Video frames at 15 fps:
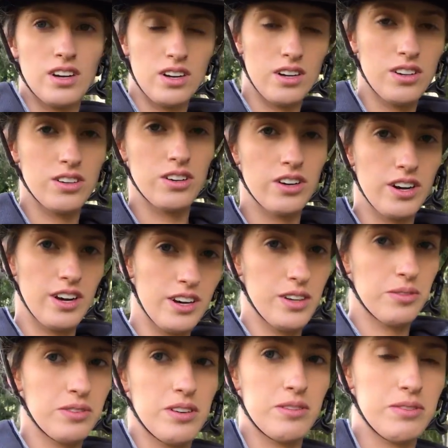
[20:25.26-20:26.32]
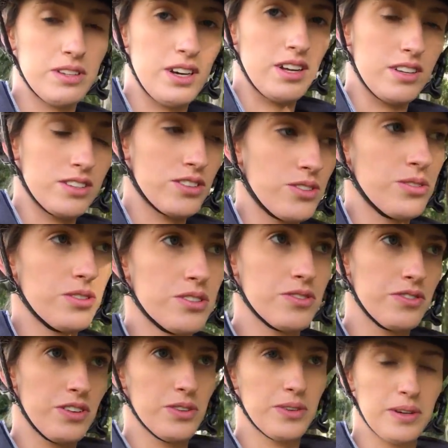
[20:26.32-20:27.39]
I can't go anywhere without this horse
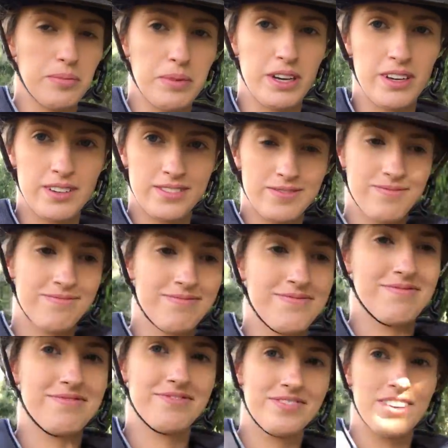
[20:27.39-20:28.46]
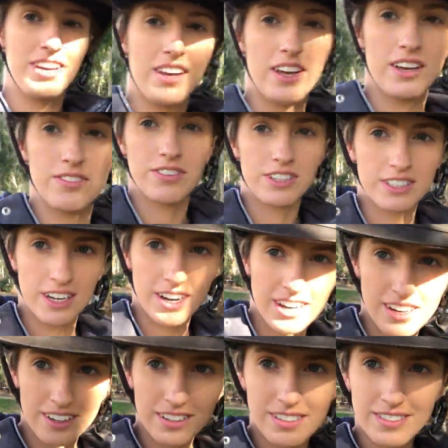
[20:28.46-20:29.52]
following me, if he's
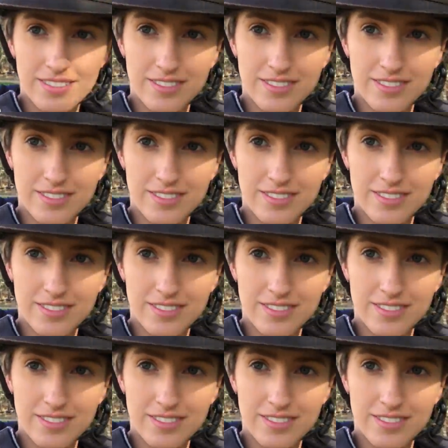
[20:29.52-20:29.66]
out.